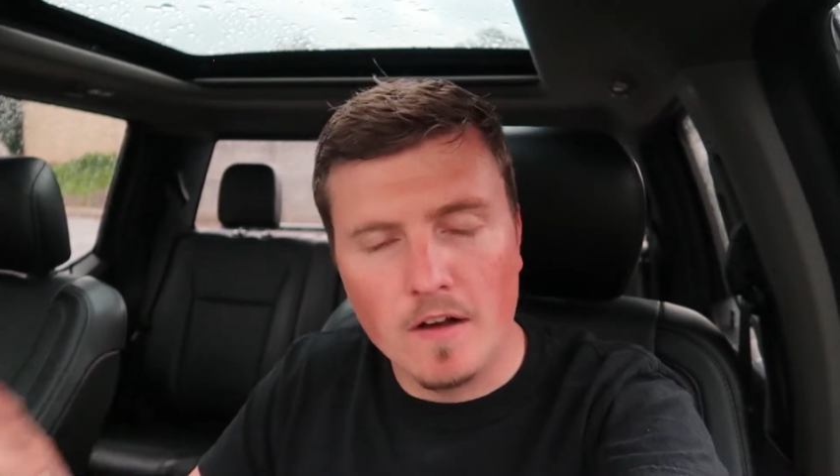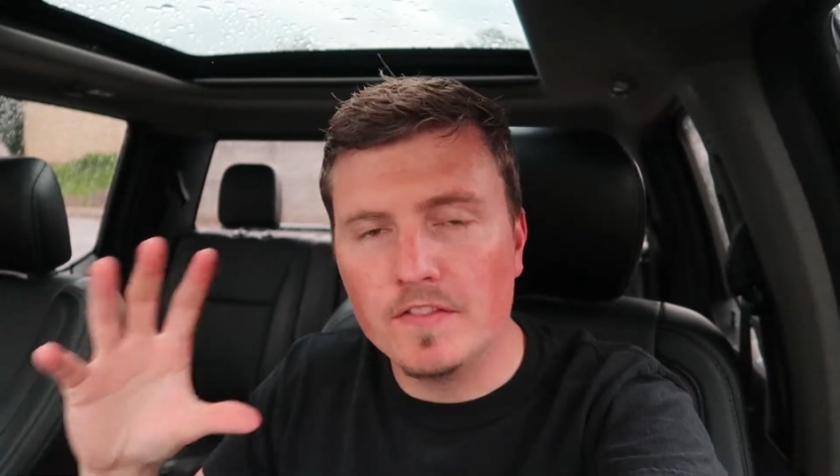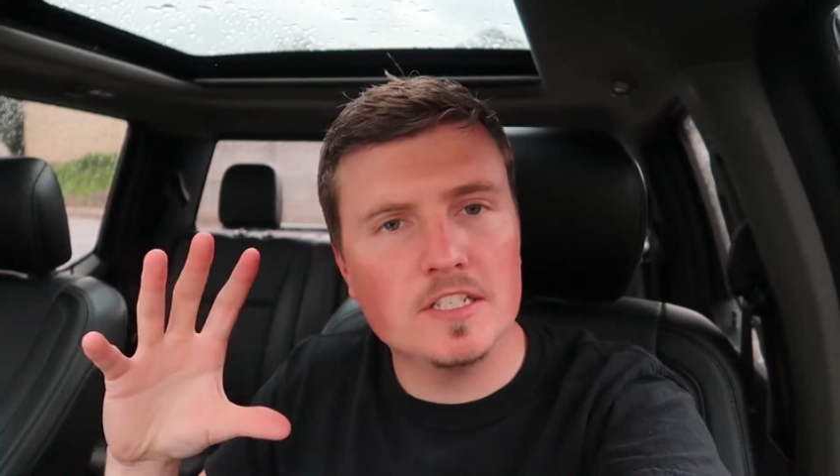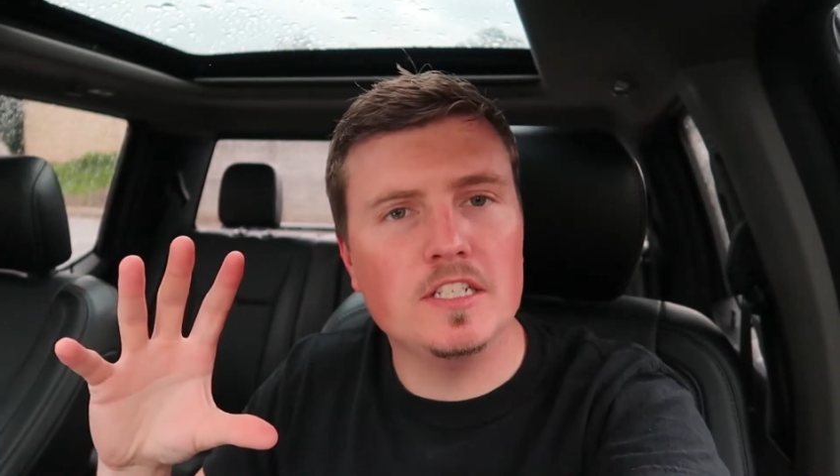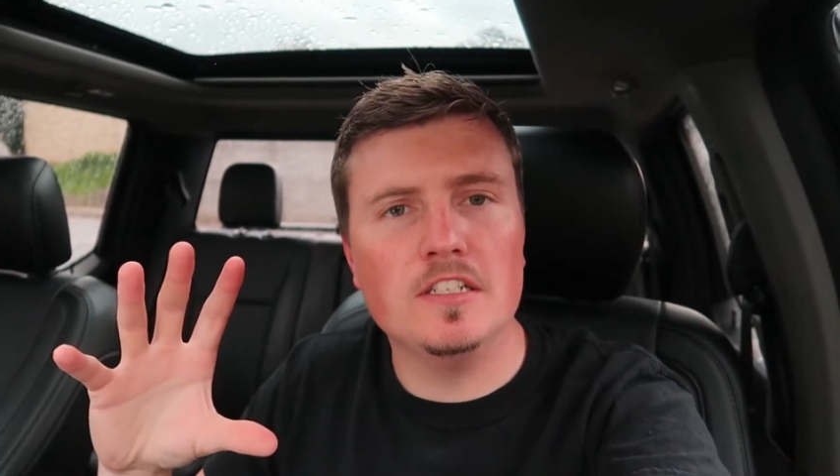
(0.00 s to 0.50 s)
off
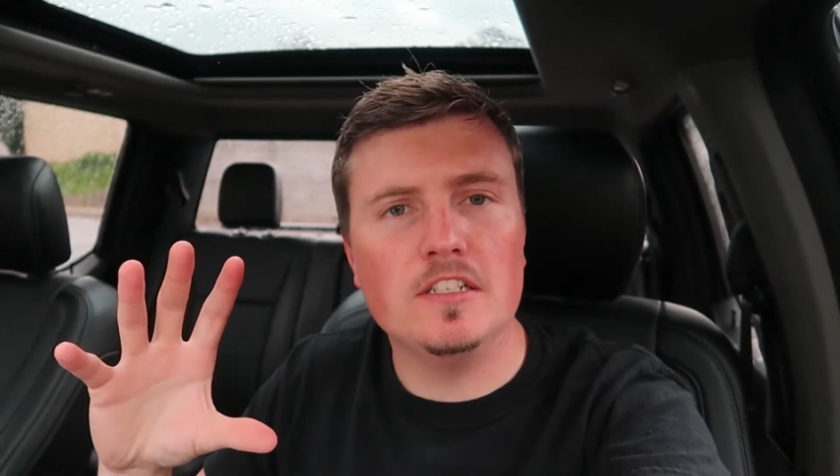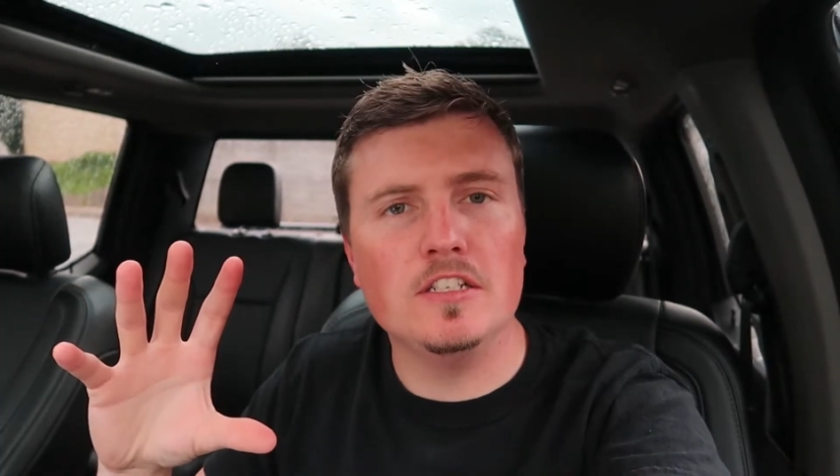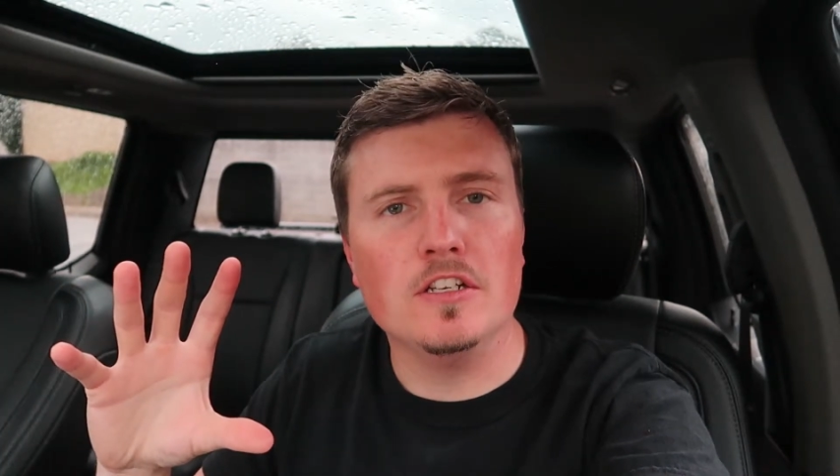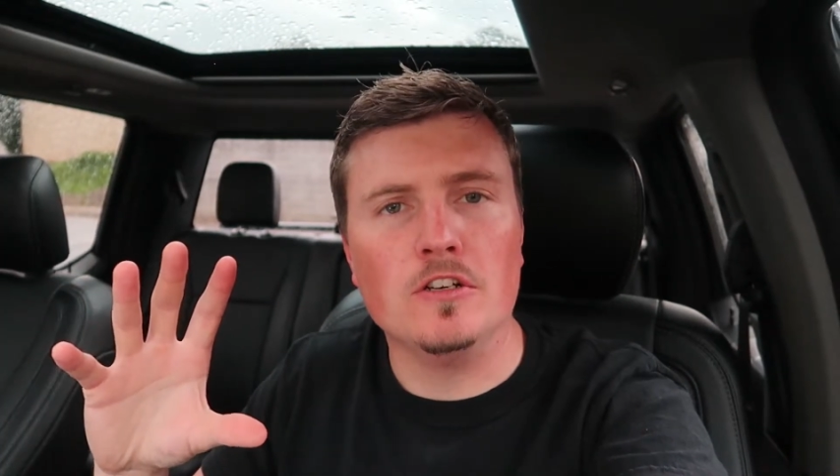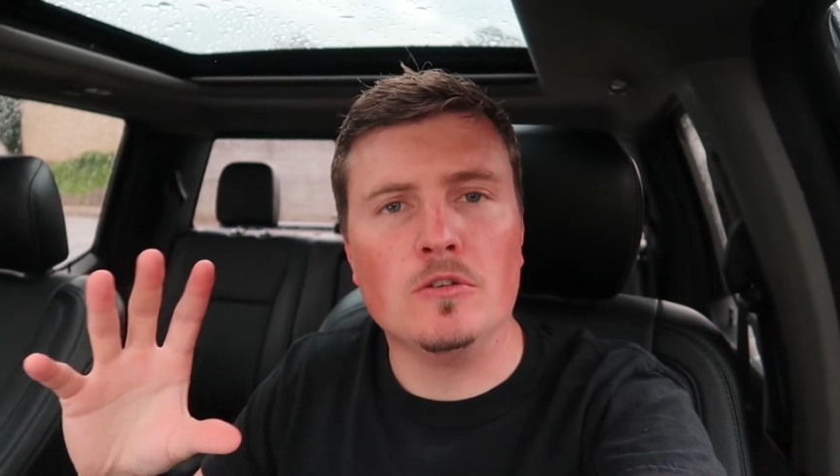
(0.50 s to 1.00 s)
this
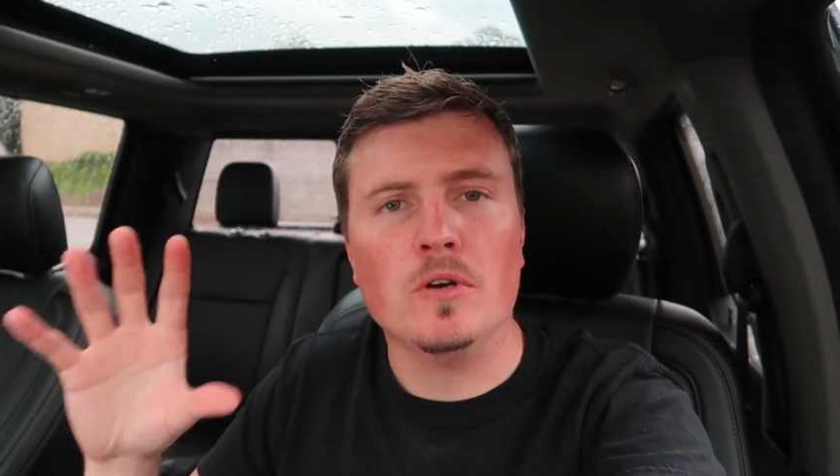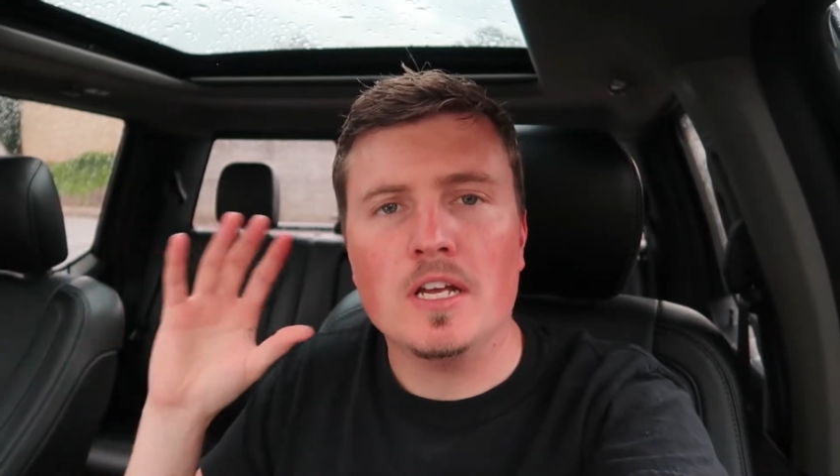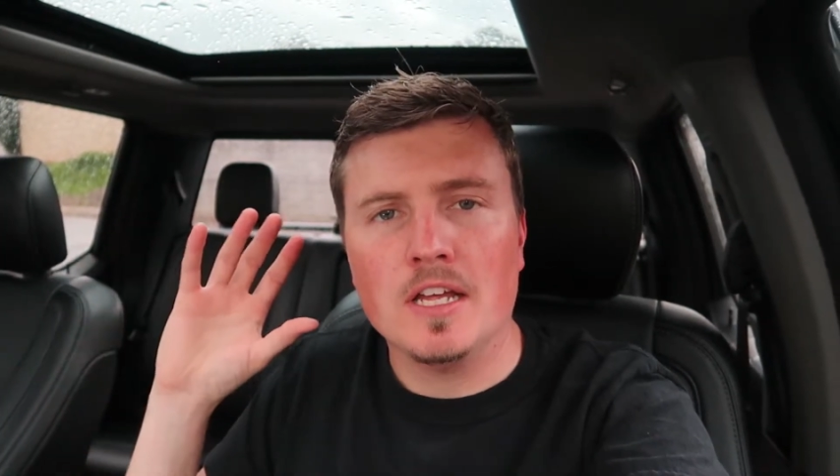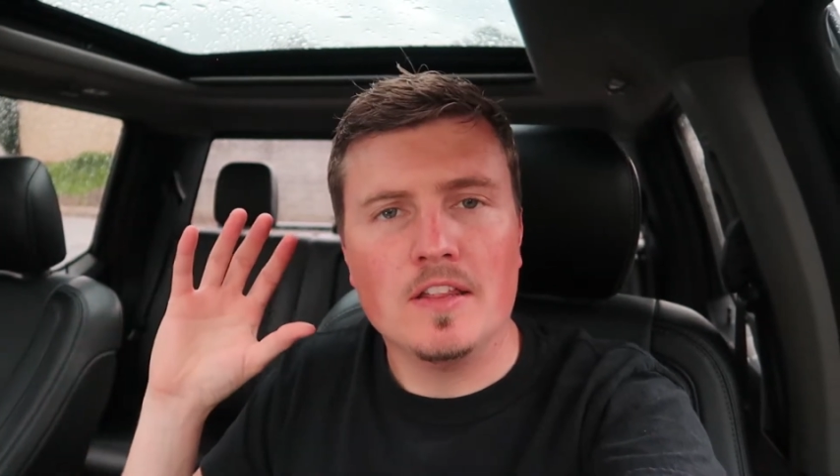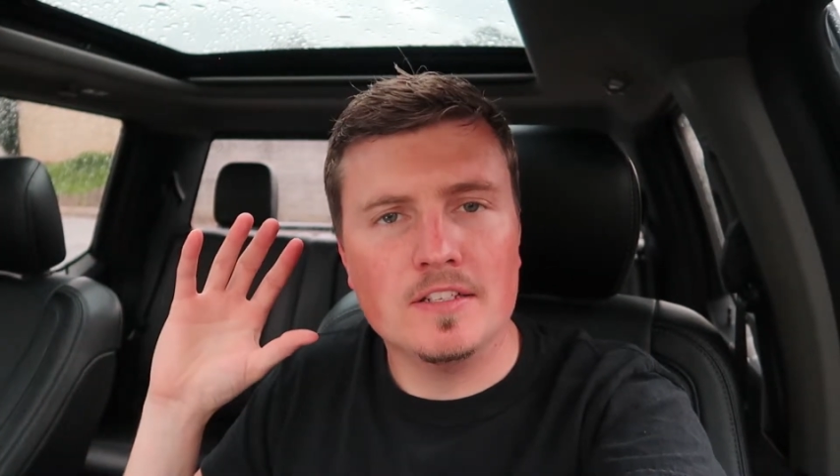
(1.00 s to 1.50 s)
ECU.
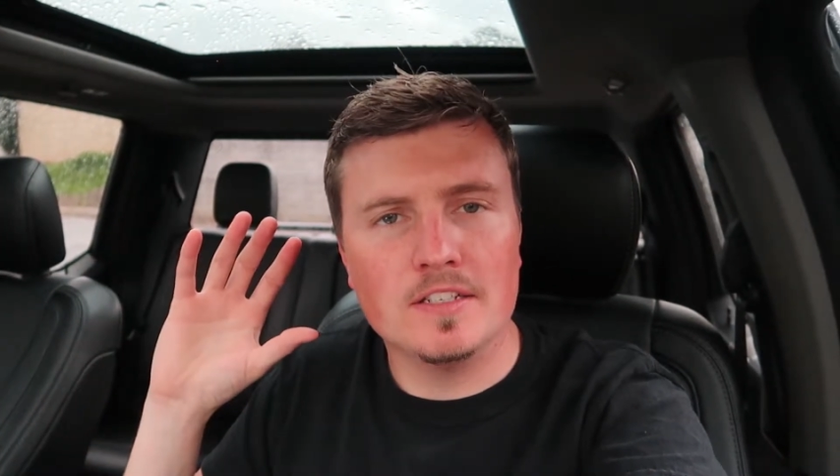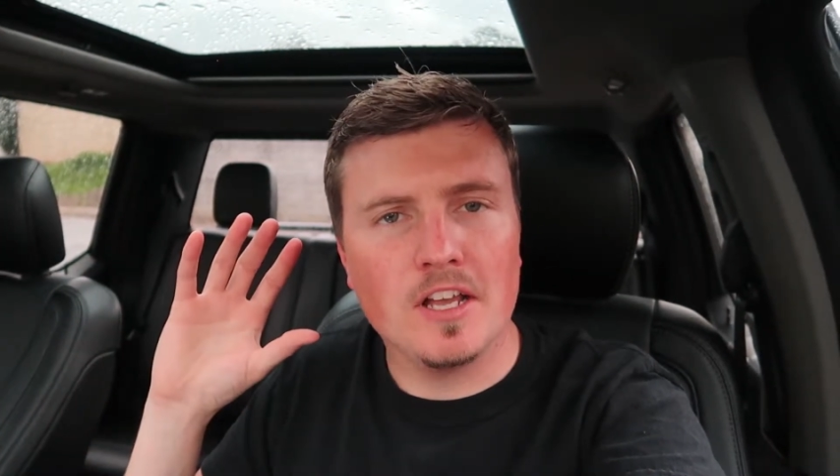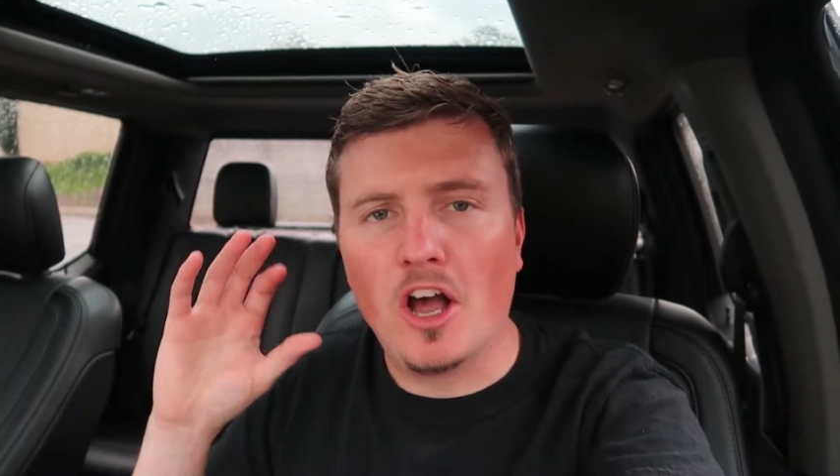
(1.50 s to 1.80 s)
This is